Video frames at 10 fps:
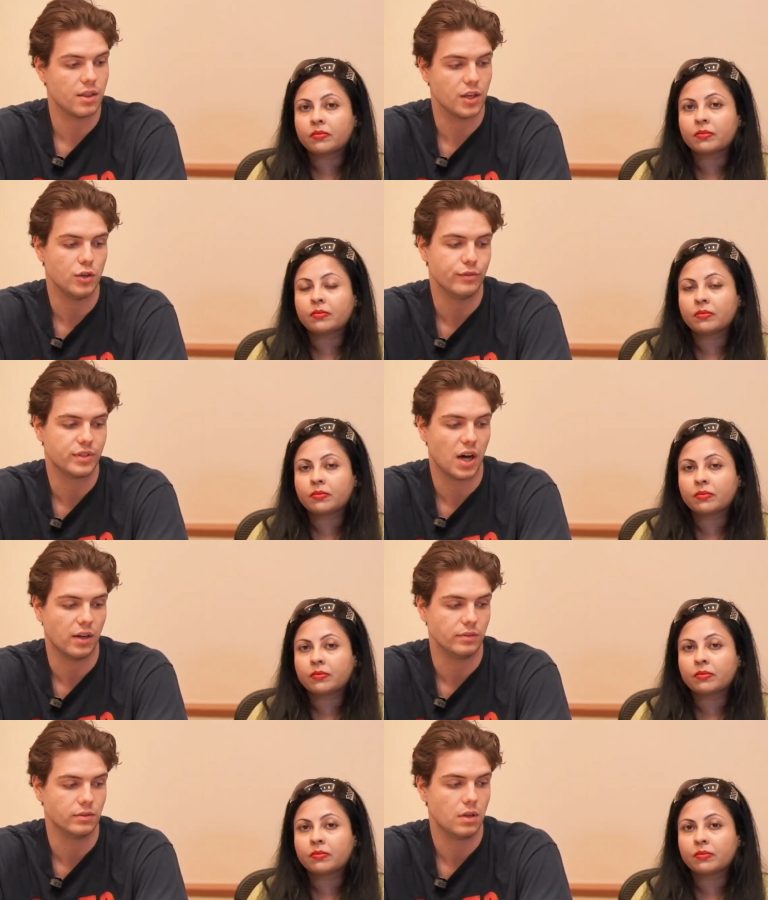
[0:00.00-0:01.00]
Speaker 1: that you've
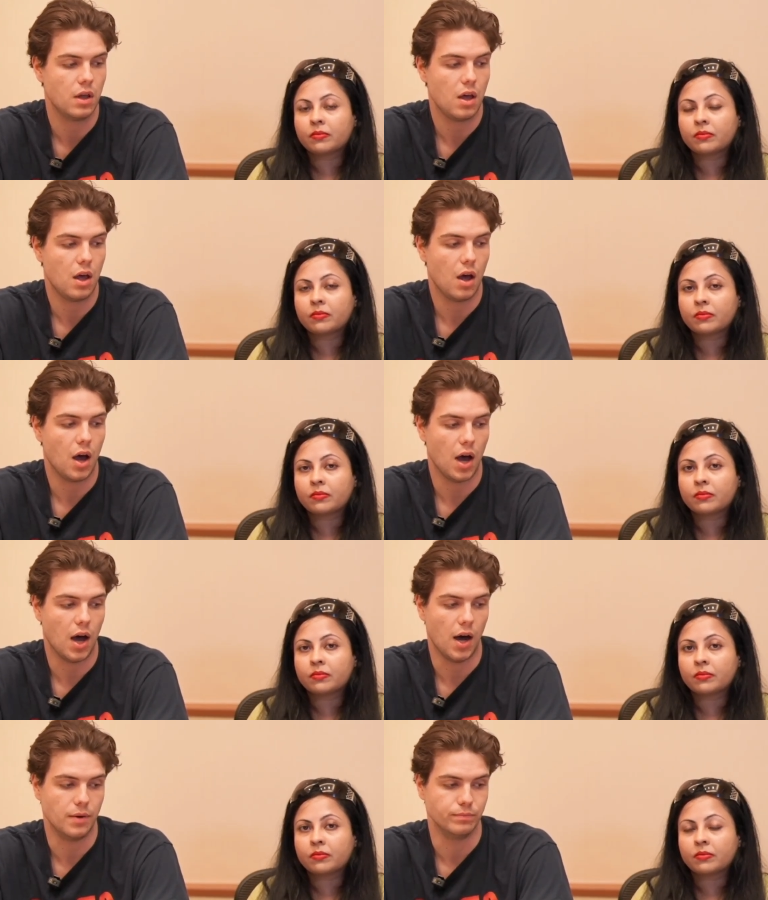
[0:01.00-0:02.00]
done
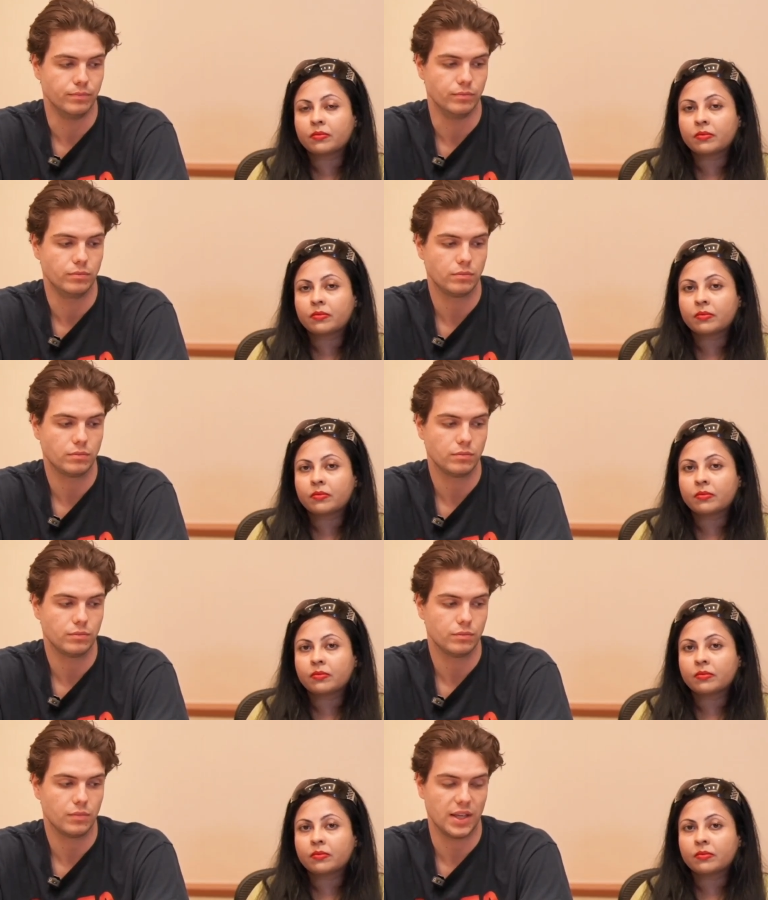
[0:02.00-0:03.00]
um,
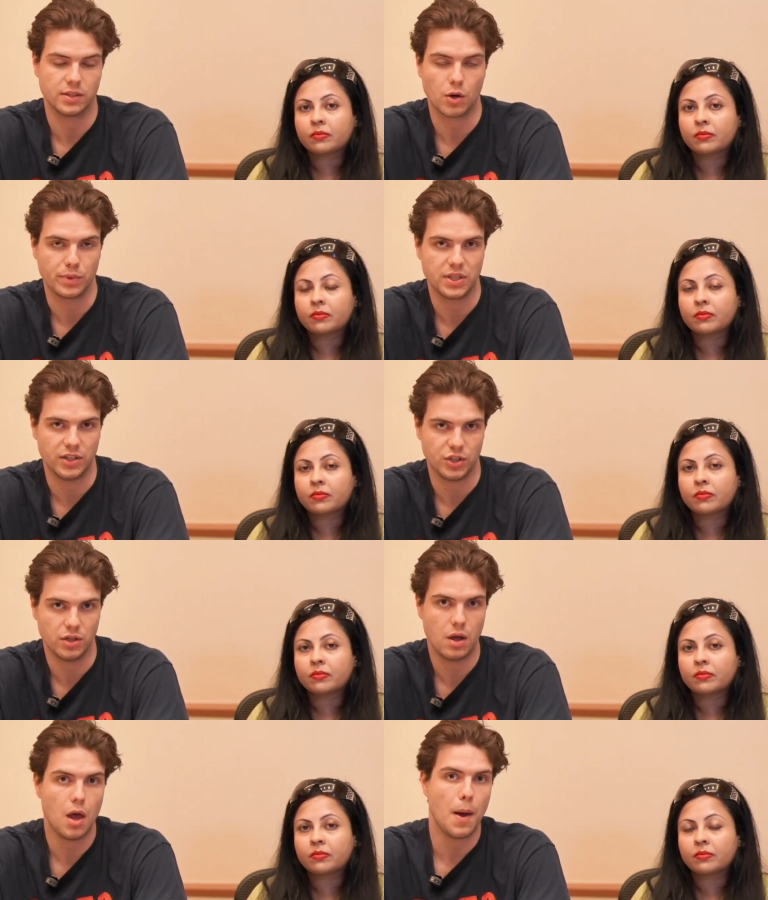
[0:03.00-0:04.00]
this competition,